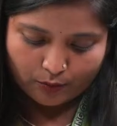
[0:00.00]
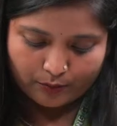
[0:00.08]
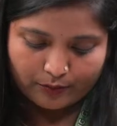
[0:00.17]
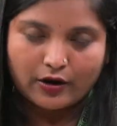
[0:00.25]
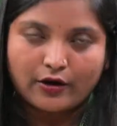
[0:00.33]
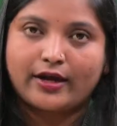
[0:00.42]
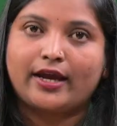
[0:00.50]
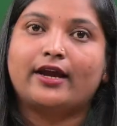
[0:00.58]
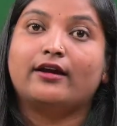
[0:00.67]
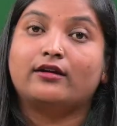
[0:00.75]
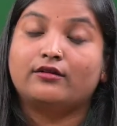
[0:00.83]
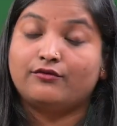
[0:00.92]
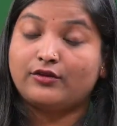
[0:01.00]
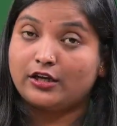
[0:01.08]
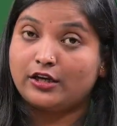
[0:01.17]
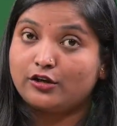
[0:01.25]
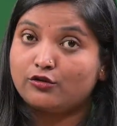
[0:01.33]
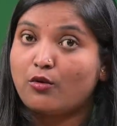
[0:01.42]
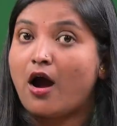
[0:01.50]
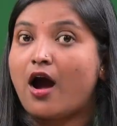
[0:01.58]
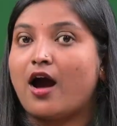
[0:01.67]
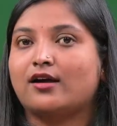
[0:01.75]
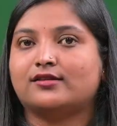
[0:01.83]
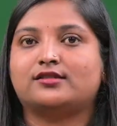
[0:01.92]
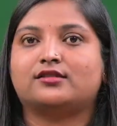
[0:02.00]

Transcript: Okay, we need to ask